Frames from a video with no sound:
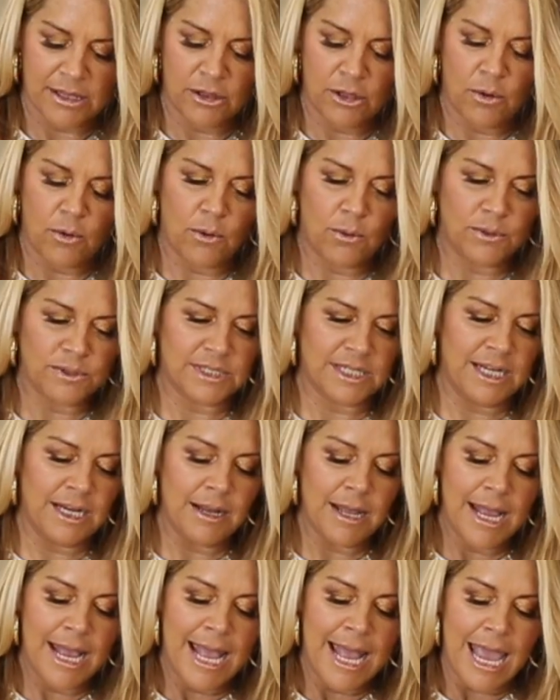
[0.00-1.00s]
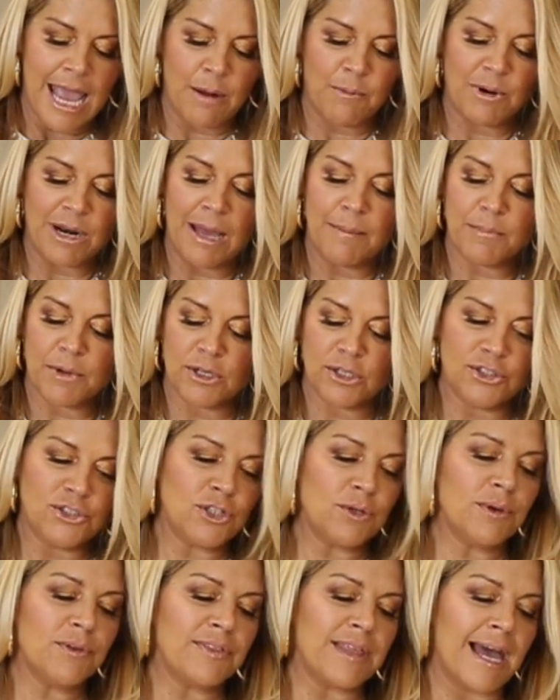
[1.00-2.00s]
little holes in it. And what I'm going to
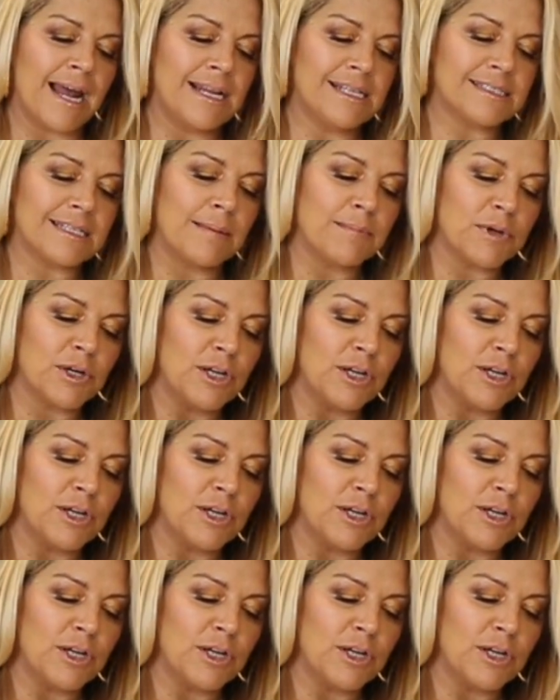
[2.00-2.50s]
do with that is I'm